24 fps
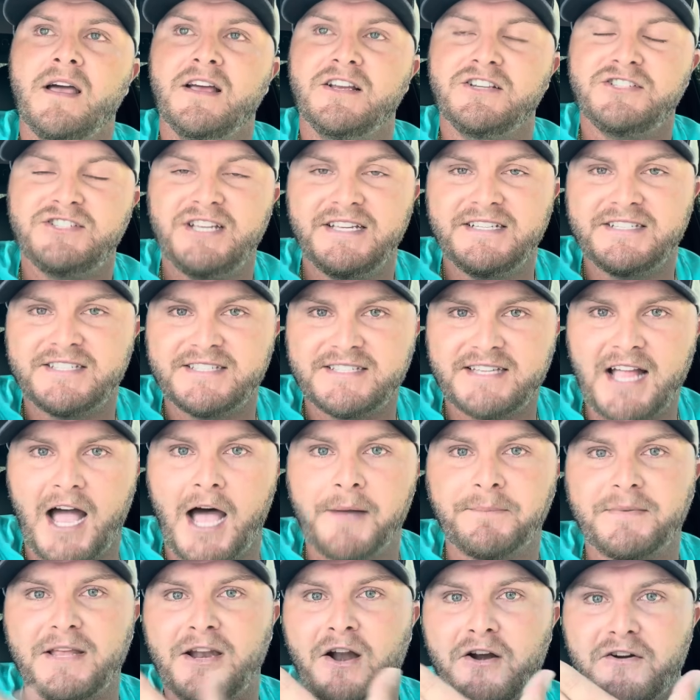She
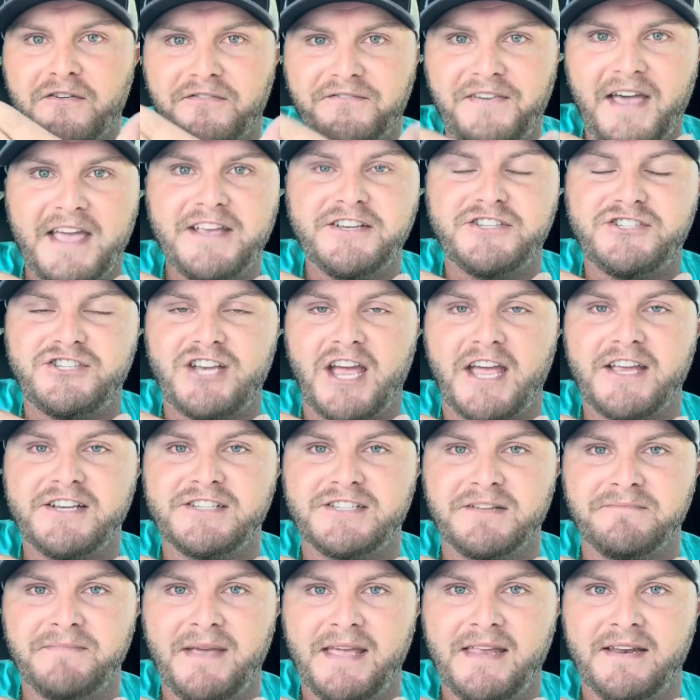stopped and her face
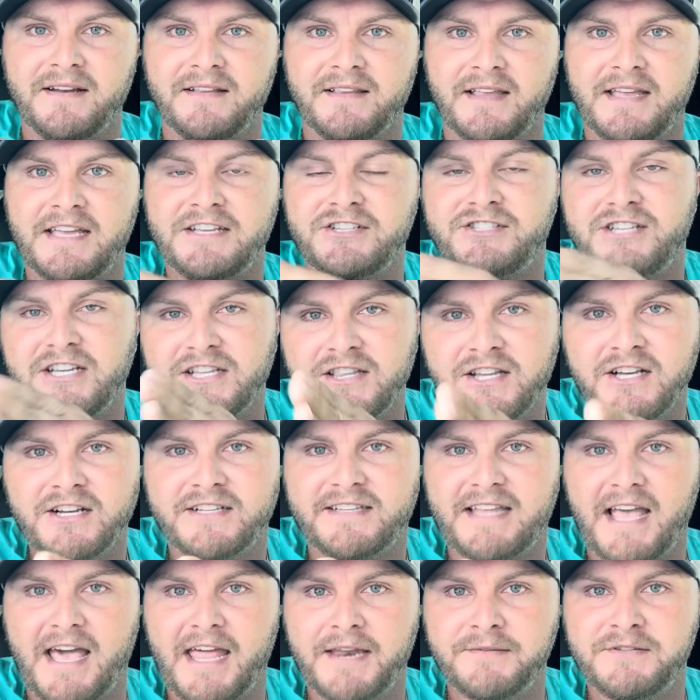changed immediately. And she
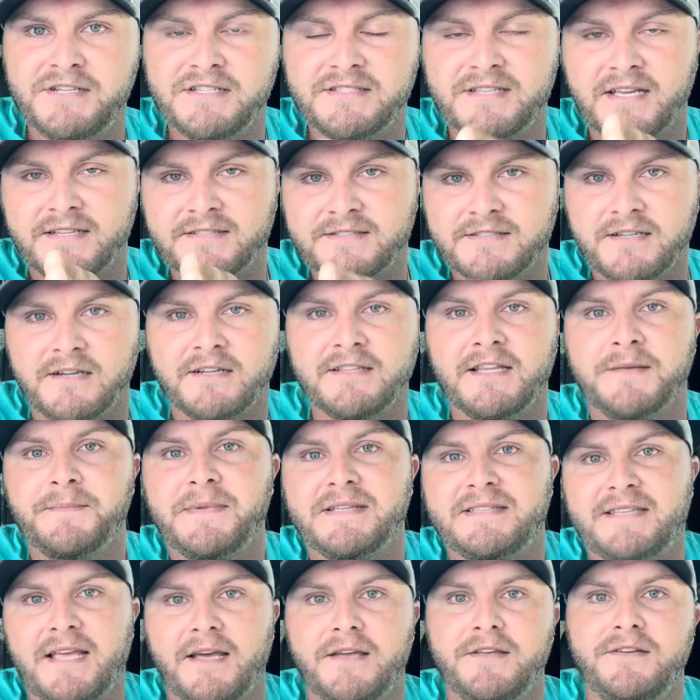looked at him. She said, son, let me
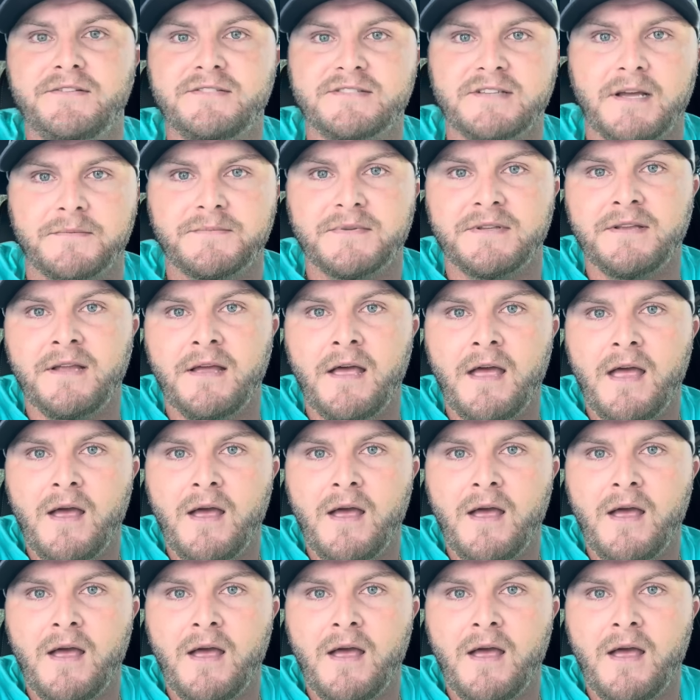tell you something.